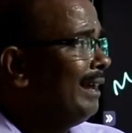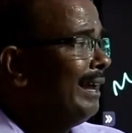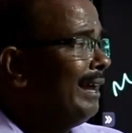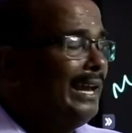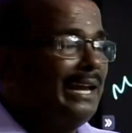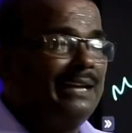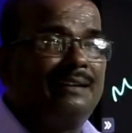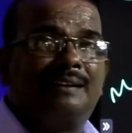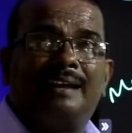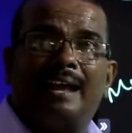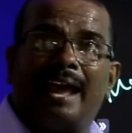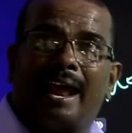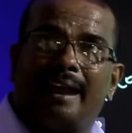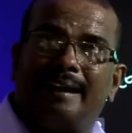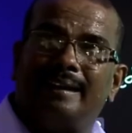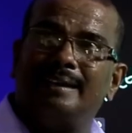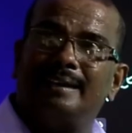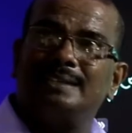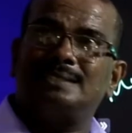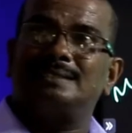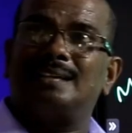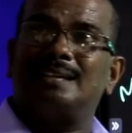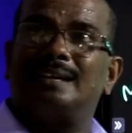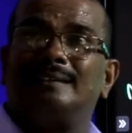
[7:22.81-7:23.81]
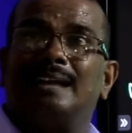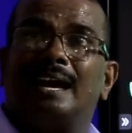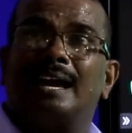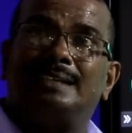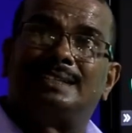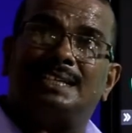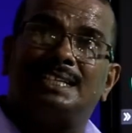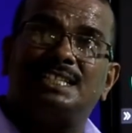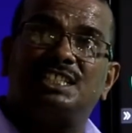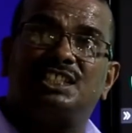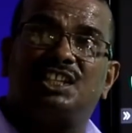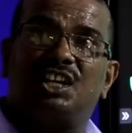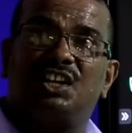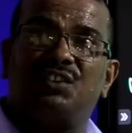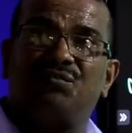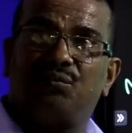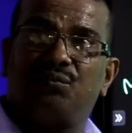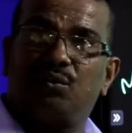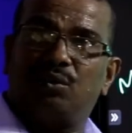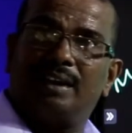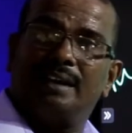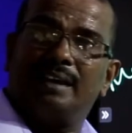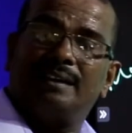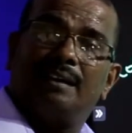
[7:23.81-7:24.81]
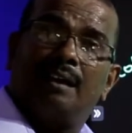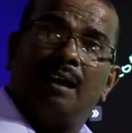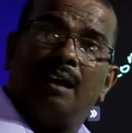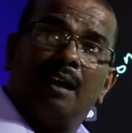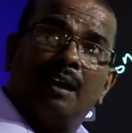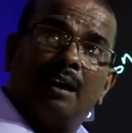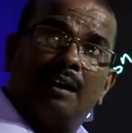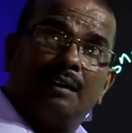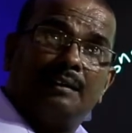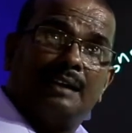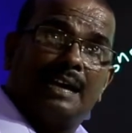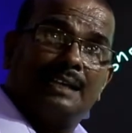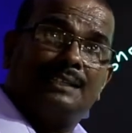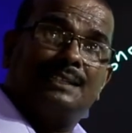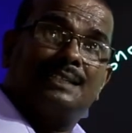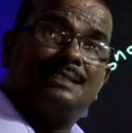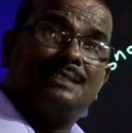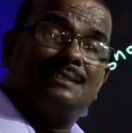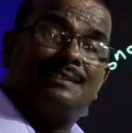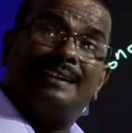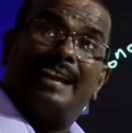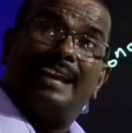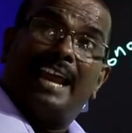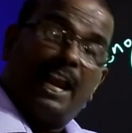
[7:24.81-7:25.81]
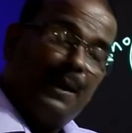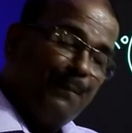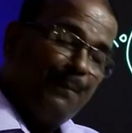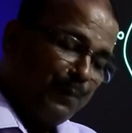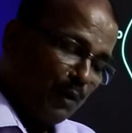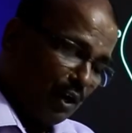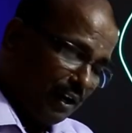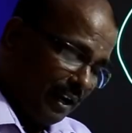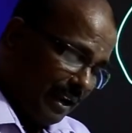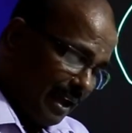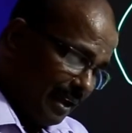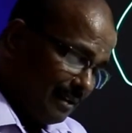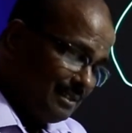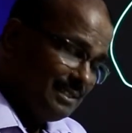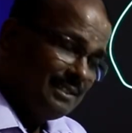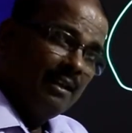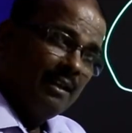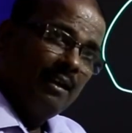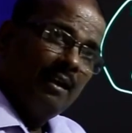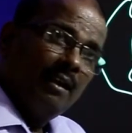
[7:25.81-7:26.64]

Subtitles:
It carries the digested food in digested end products,